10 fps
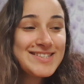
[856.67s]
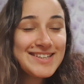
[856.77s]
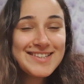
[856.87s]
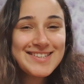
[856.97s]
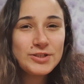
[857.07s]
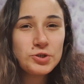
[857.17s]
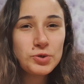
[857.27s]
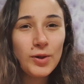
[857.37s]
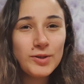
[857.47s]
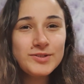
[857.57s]

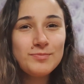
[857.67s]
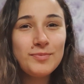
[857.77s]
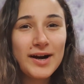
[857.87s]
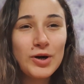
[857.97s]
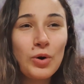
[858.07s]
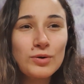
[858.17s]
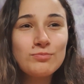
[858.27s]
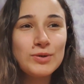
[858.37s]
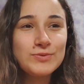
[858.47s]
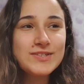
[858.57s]
controlled by
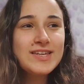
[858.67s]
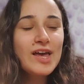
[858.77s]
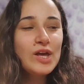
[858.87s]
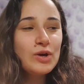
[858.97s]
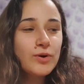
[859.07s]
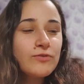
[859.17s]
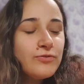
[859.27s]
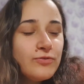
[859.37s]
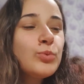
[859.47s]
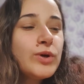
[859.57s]
hormones.
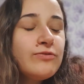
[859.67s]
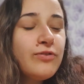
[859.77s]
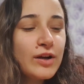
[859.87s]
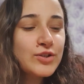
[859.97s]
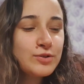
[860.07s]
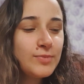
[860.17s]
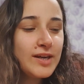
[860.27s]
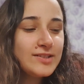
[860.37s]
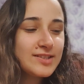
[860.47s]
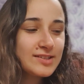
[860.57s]
We function
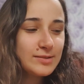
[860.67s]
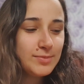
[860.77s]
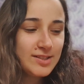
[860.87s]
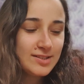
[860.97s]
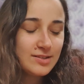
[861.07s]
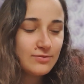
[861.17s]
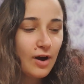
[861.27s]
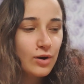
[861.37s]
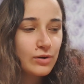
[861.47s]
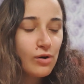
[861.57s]
basically because of
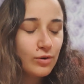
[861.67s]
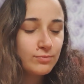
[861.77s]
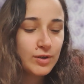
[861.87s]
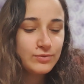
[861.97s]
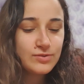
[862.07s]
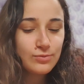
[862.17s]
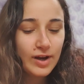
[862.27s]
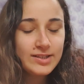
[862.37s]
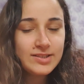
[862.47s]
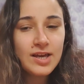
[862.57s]
our hormones,
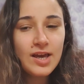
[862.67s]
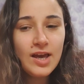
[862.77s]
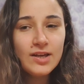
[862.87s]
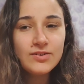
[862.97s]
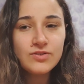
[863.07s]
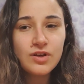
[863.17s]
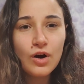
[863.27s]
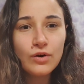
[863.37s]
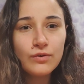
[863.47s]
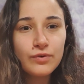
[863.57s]
right?
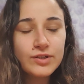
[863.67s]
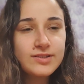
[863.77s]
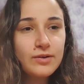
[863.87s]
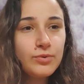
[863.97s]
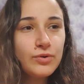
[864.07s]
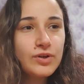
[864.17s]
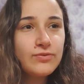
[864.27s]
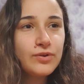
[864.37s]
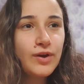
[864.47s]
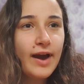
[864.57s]
So for example,
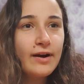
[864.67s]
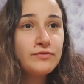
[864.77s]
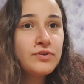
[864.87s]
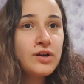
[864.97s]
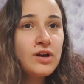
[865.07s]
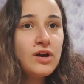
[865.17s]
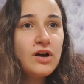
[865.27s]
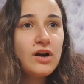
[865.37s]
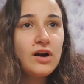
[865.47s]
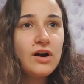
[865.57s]
if you have
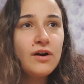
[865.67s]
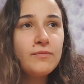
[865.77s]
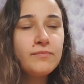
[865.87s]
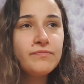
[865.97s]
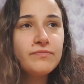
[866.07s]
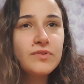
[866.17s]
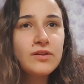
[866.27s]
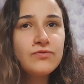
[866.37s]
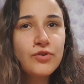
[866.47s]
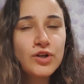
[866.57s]

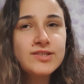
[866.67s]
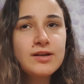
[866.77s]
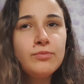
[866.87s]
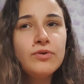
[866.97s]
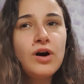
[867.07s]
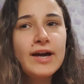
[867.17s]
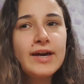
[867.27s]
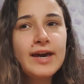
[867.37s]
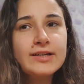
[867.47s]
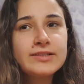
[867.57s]
I
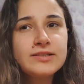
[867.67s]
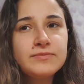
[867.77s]
had